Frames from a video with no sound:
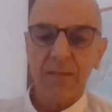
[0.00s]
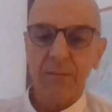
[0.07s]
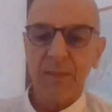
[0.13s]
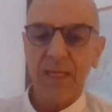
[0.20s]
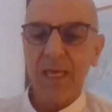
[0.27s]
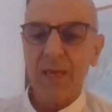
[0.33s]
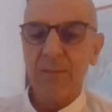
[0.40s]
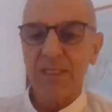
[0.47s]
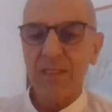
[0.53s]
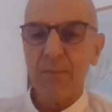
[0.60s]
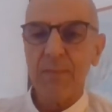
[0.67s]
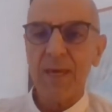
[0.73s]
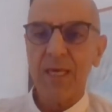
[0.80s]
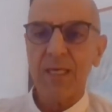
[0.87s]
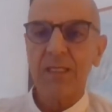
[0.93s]
became
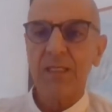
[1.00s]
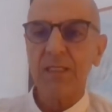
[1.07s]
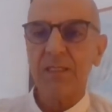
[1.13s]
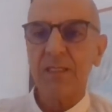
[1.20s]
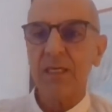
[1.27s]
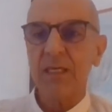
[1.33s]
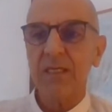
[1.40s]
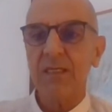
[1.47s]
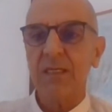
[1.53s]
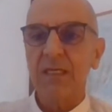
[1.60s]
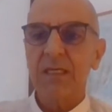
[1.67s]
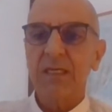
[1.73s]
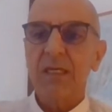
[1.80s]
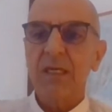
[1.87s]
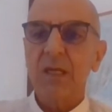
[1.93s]
independent. I
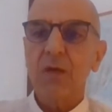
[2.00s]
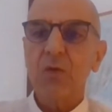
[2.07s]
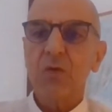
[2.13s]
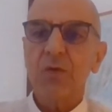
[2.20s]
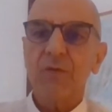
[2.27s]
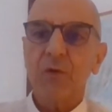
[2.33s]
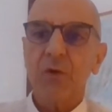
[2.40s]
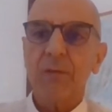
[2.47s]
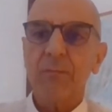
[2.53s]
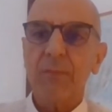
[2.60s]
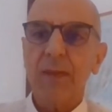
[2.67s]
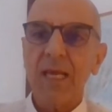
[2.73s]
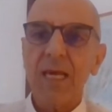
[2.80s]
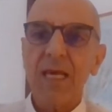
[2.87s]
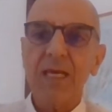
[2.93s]
looked for a
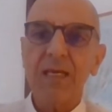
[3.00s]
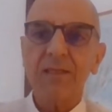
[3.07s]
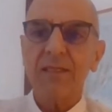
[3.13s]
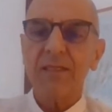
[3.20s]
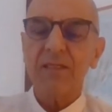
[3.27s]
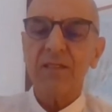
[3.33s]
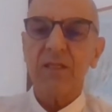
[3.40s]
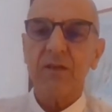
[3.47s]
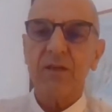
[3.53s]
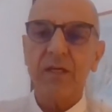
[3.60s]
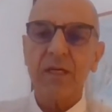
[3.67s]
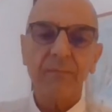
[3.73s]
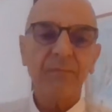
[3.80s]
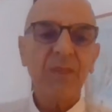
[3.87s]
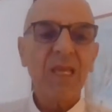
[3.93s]
place,
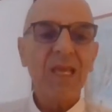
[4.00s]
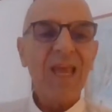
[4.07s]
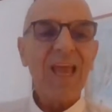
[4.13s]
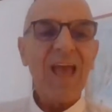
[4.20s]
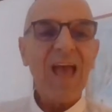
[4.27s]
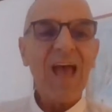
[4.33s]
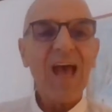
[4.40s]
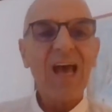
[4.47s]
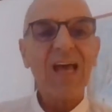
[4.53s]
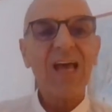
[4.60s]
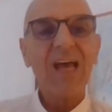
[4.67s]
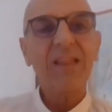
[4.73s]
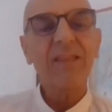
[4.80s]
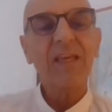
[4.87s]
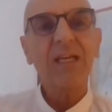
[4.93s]
etc.
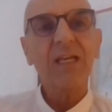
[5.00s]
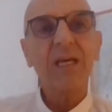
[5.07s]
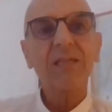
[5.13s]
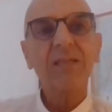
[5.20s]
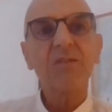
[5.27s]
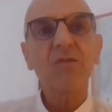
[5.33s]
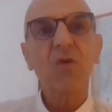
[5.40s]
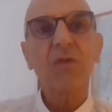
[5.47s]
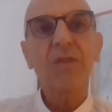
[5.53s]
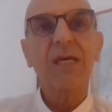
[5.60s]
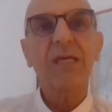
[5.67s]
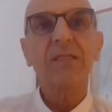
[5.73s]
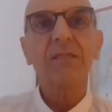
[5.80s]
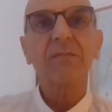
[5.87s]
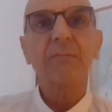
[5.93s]
And then I saw
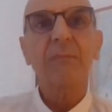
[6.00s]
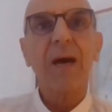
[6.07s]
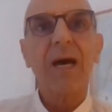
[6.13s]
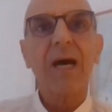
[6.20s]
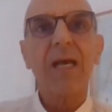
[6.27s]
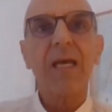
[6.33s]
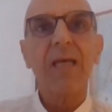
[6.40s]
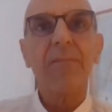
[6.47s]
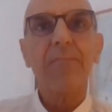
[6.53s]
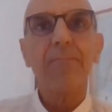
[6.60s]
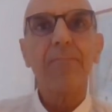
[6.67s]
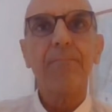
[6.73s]
that my